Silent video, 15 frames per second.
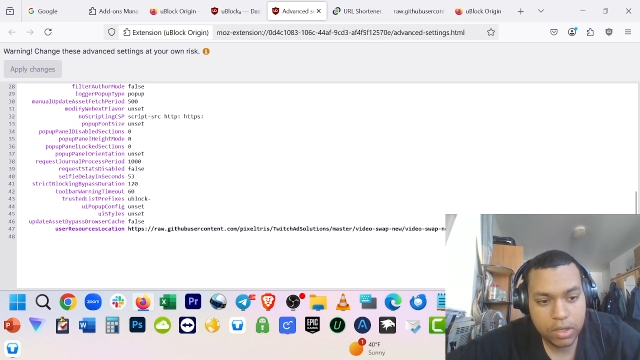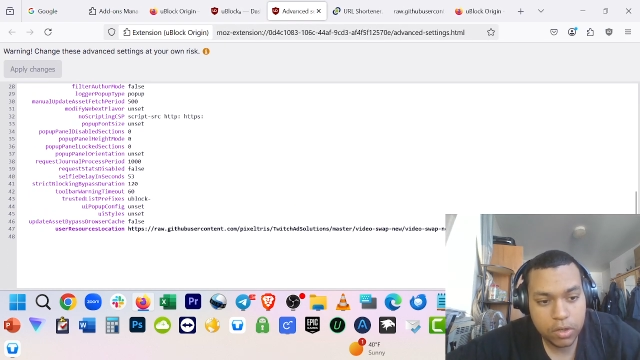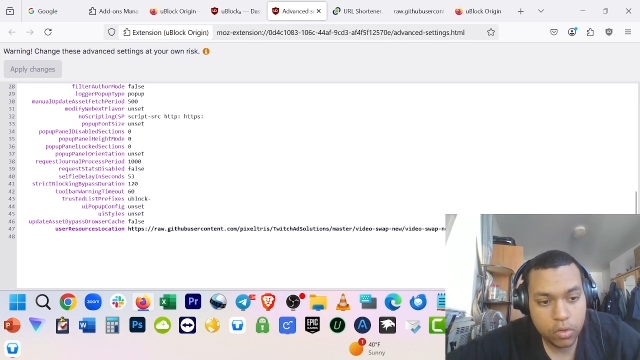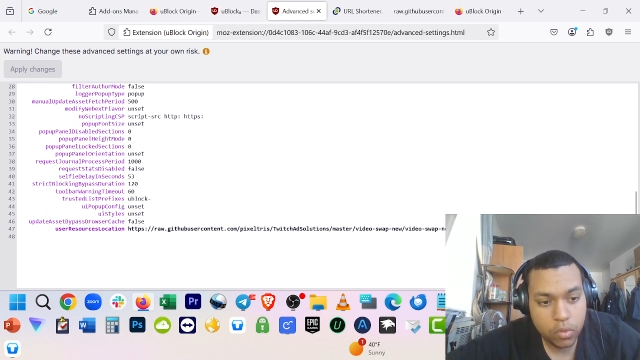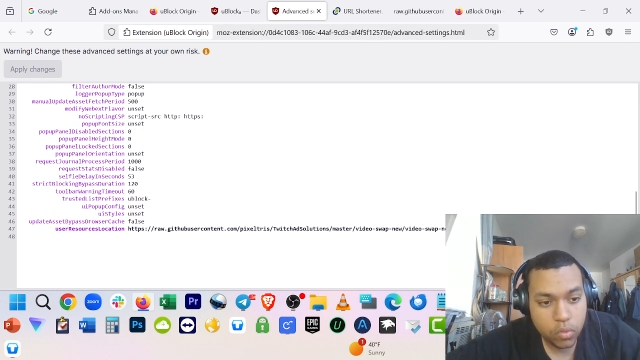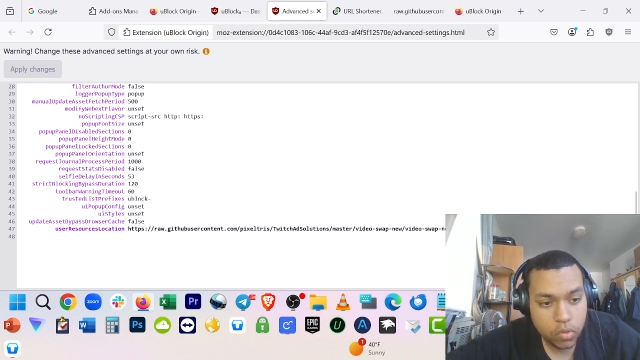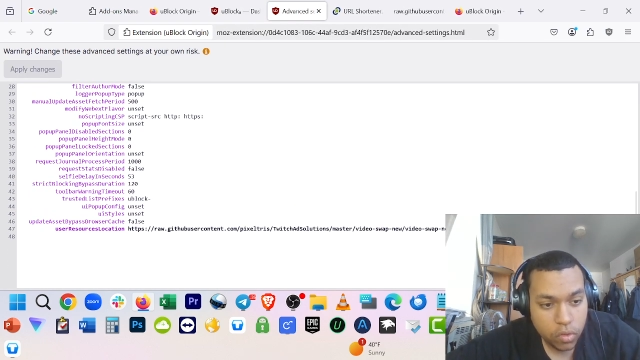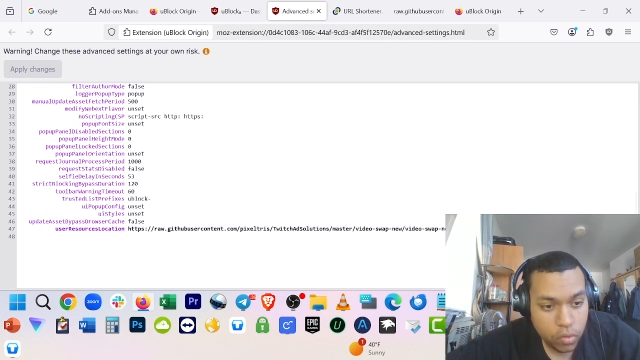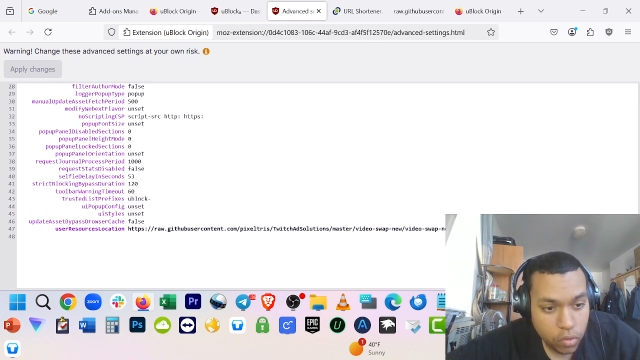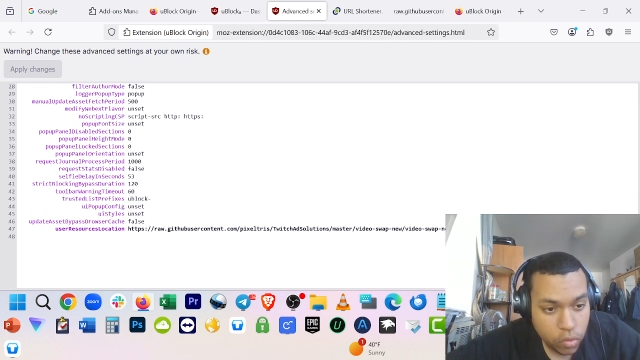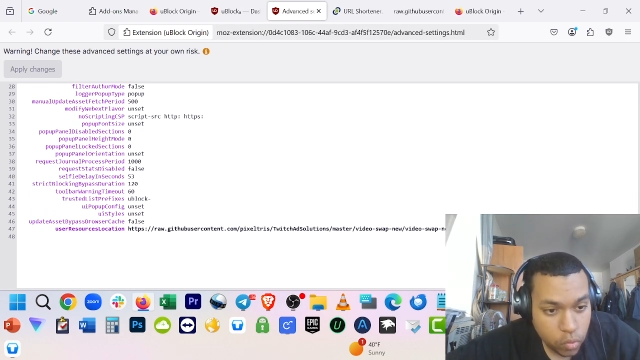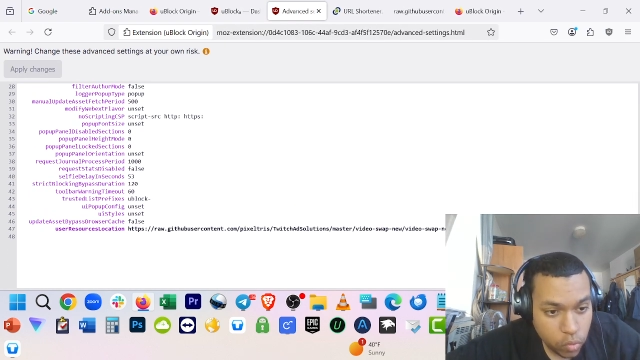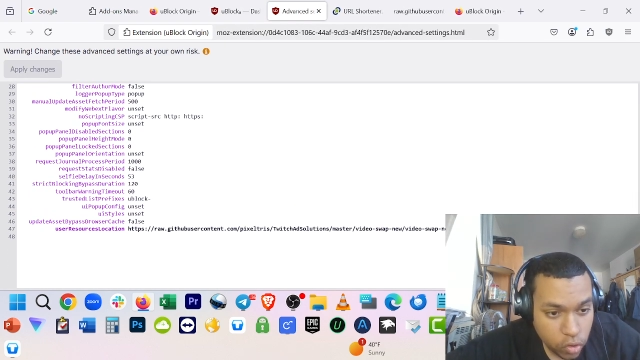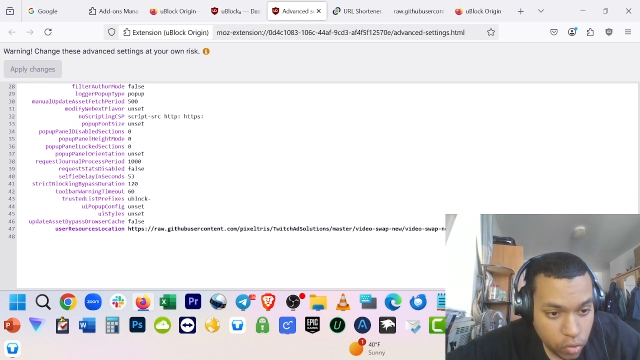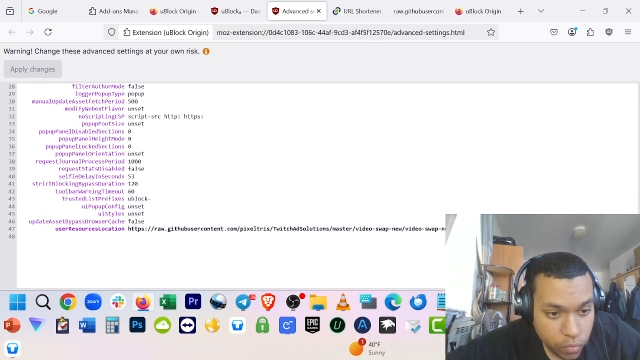
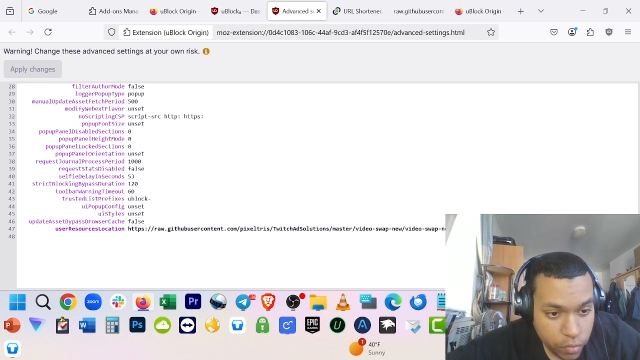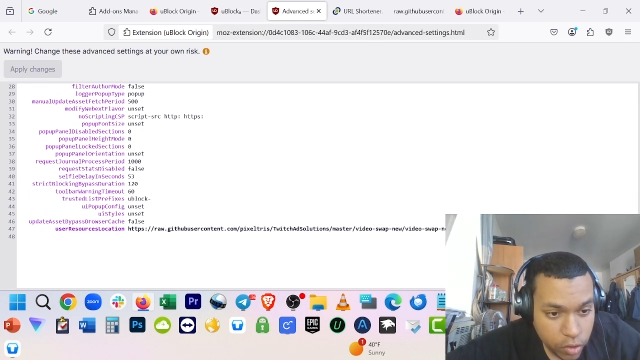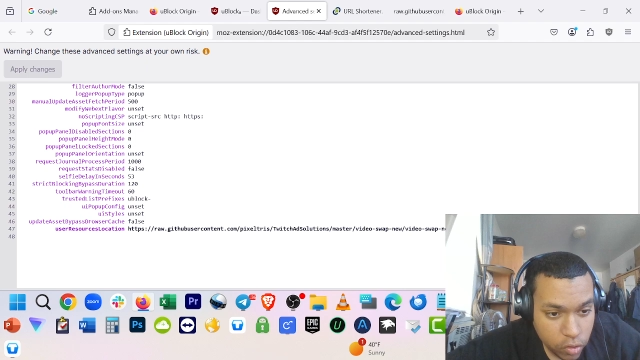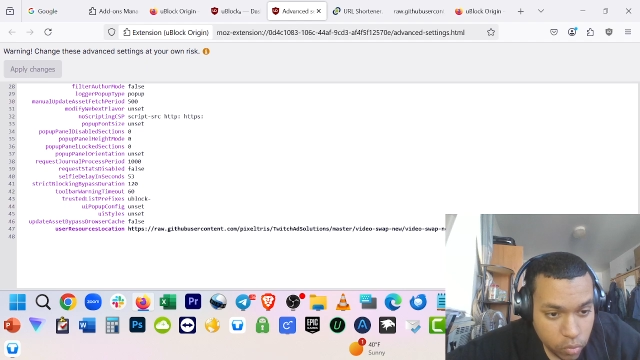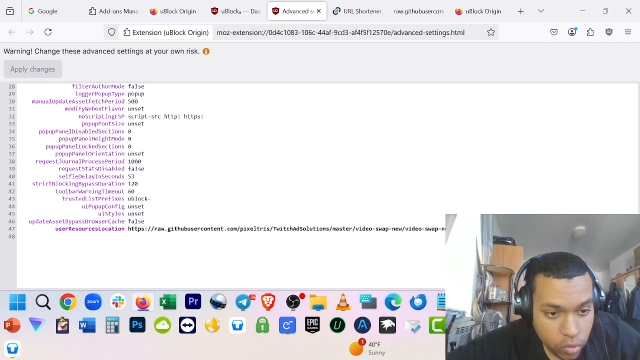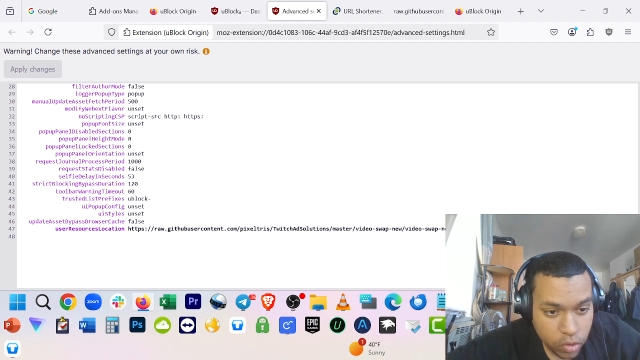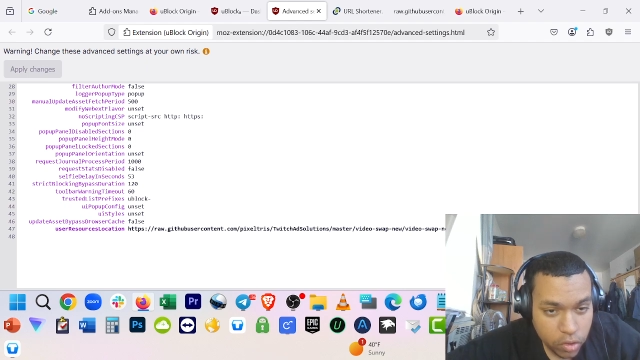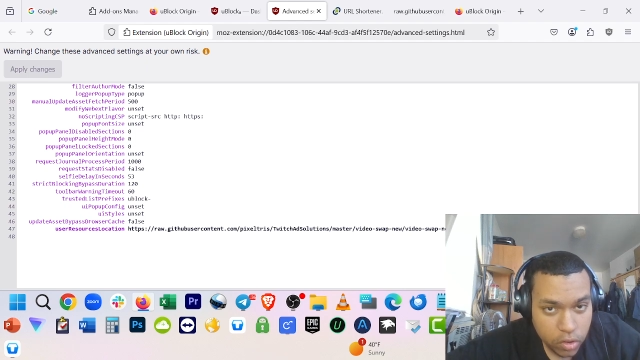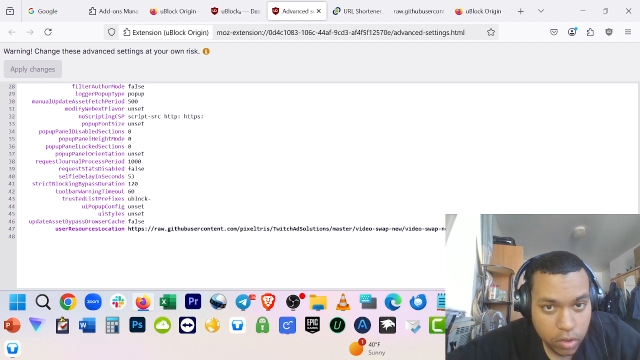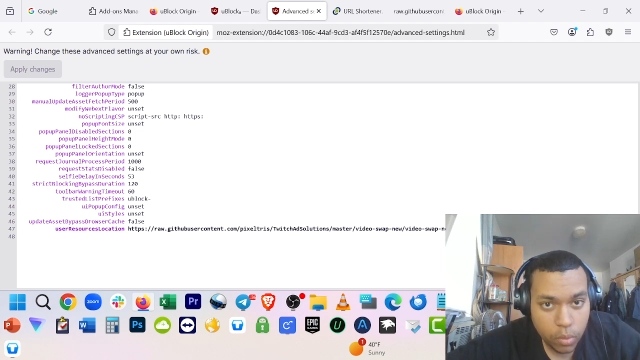User resources